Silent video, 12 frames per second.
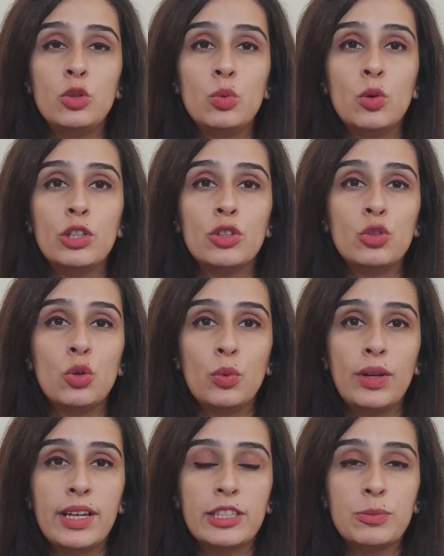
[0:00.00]
what is known
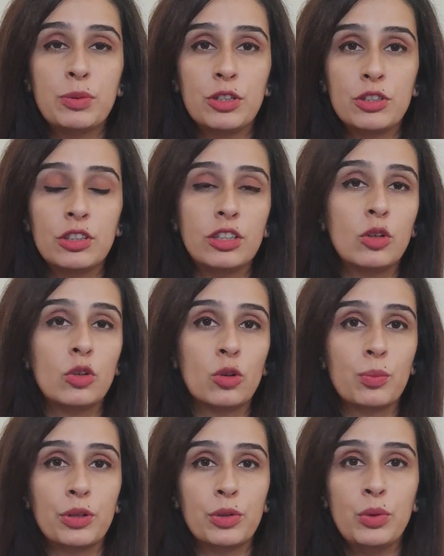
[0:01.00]
as piercing the
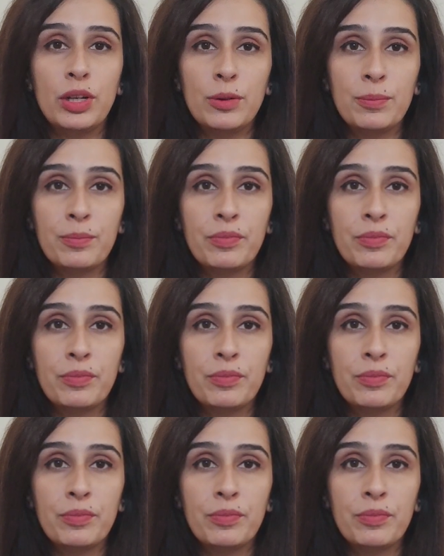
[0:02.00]
corporate veil.